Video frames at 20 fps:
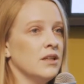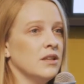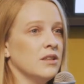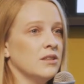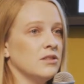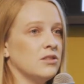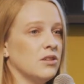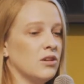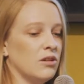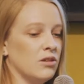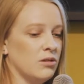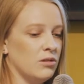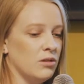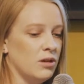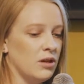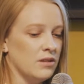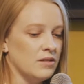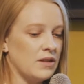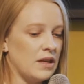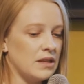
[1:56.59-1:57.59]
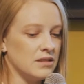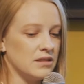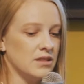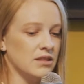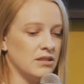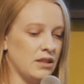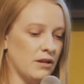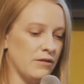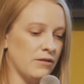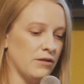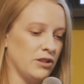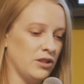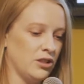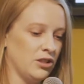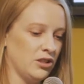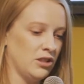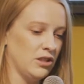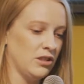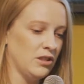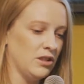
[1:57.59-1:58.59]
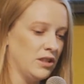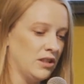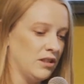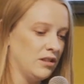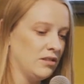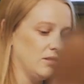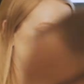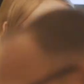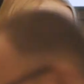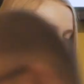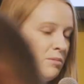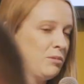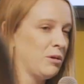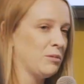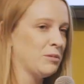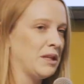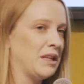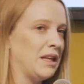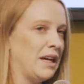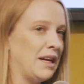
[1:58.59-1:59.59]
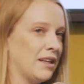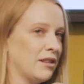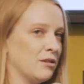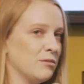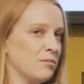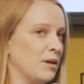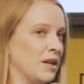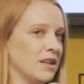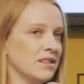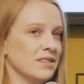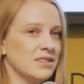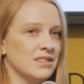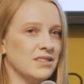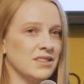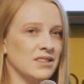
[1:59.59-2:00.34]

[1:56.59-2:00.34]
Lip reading: So that's the definition that I probably like the best.